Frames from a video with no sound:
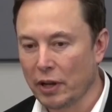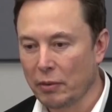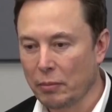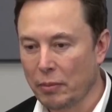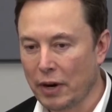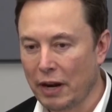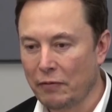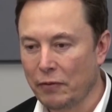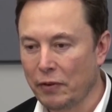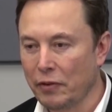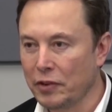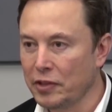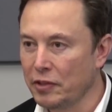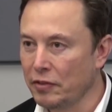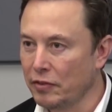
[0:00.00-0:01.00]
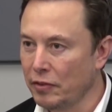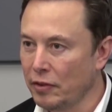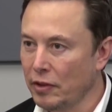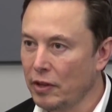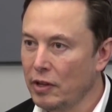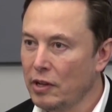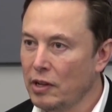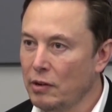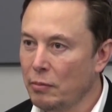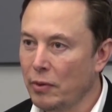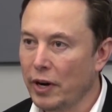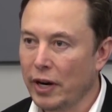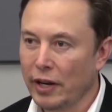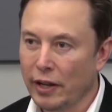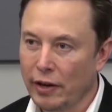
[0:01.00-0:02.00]
like prime primitive
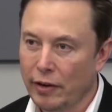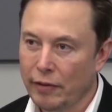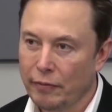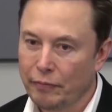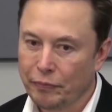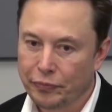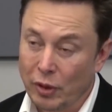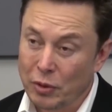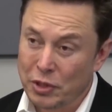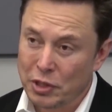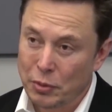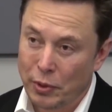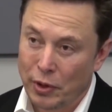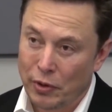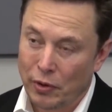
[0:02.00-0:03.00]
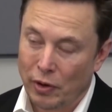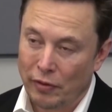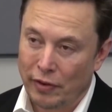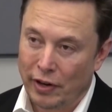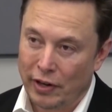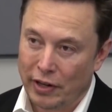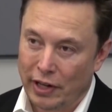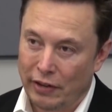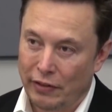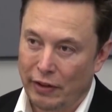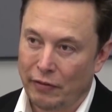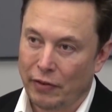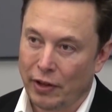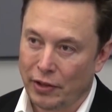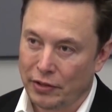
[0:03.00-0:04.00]
brain layer, which is where all of our kind of
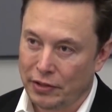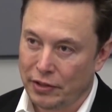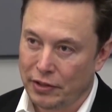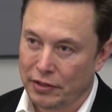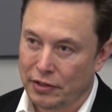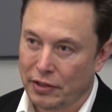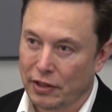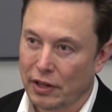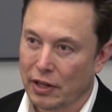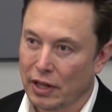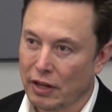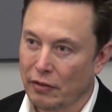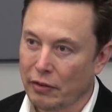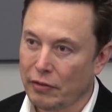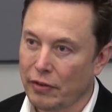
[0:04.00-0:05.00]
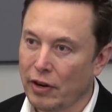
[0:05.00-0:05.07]
impulses are, coming